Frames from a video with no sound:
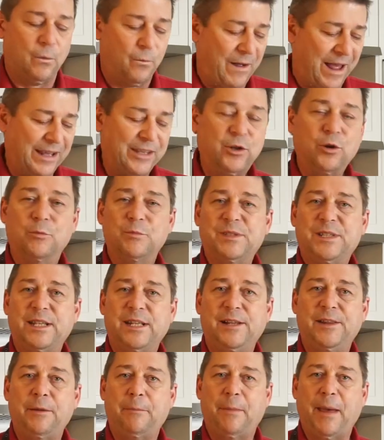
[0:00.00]
Vacuum
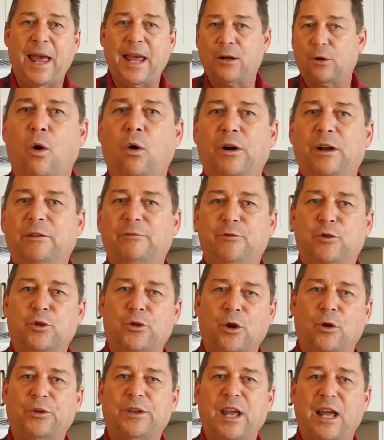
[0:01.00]
seal the bag, or if you
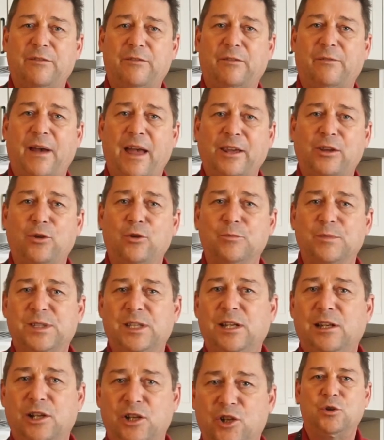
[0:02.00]
don't have a vacuum
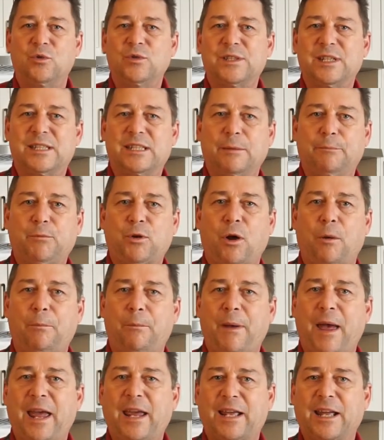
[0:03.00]
sealer, use a zip
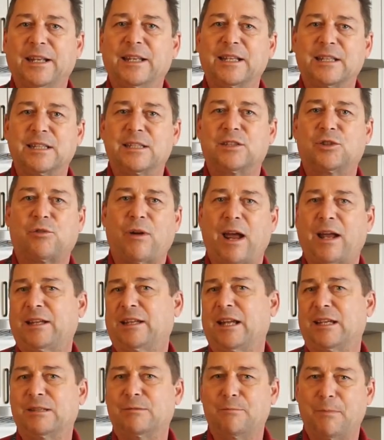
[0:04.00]
top bag and extract
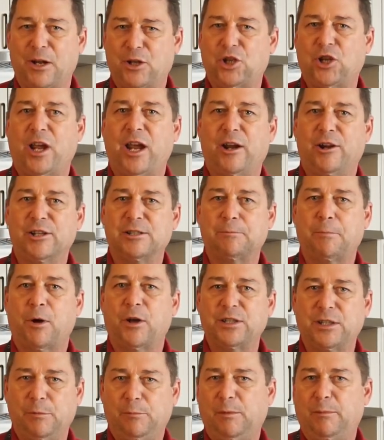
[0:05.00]
as much air as
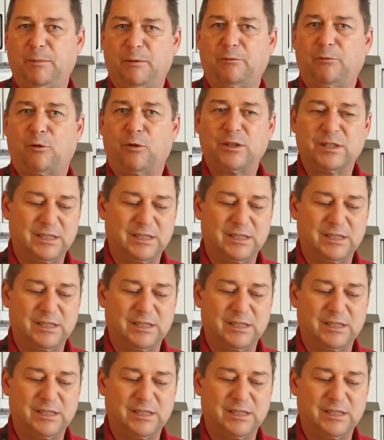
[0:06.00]
possible before